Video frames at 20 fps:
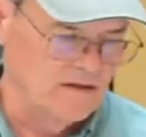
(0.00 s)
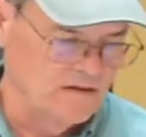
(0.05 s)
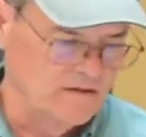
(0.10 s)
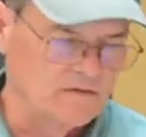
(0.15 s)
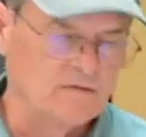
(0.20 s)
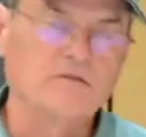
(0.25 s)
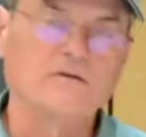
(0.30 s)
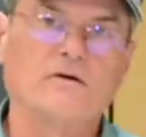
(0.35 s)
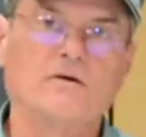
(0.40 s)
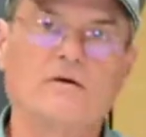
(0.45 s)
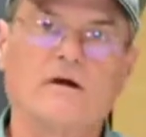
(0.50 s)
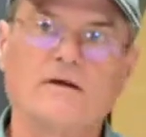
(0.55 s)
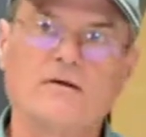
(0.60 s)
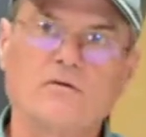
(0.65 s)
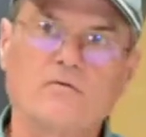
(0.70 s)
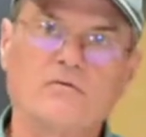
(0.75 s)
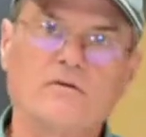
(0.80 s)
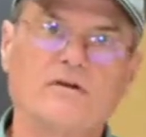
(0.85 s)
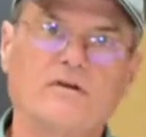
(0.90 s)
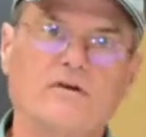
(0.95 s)
So I
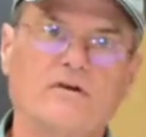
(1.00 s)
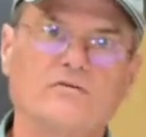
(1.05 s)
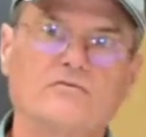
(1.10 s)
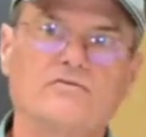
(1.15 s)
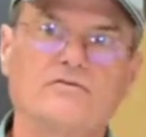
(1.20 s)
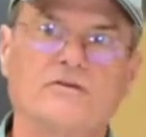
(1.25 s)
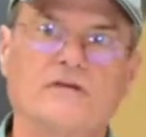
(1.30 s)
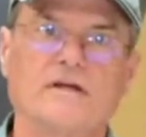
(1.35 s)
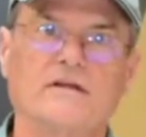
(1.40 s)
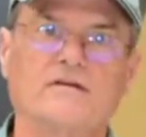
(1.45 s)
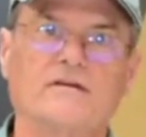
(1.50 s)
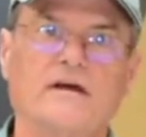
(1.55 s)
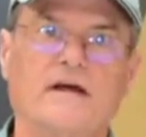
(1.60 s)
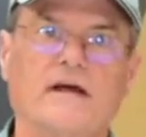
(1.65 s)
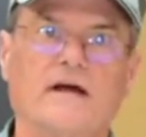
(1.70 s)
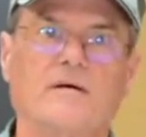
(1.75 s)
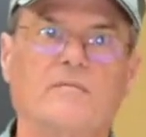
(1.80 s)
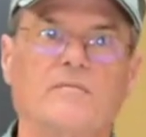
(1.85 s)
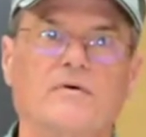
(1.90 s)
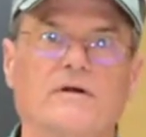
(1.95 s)
don't really understand
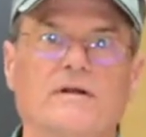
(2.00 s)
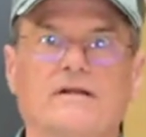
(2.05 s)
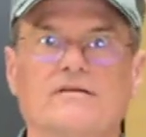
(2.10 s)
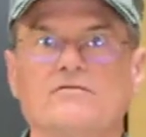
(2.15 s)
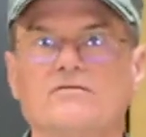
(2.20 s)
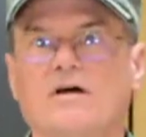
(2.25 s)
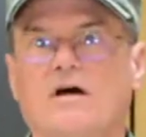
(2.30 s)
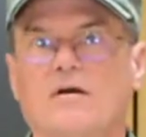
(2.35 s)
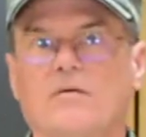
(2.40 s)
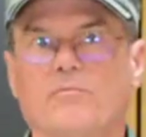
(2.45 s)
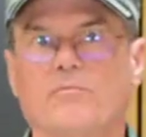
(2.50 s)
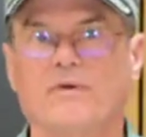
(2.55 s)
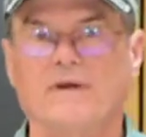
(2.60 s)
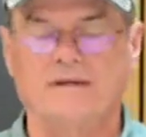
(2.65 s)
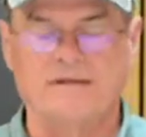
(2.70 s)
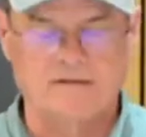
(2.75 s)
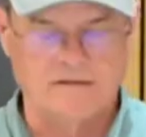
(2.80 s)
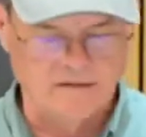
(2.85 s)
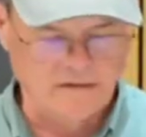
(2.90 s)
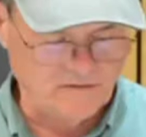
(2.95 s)
that, but it's not a
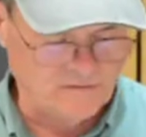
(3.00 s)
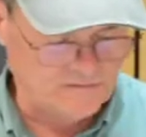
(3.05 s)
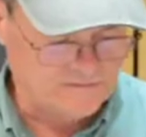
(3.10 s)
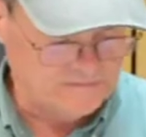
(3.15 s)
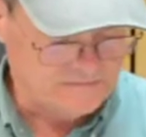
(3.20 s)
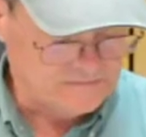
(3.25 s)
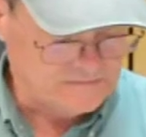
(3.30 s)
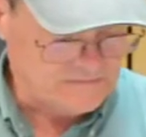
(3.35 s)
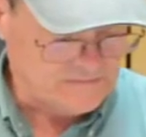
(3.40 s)
big deal.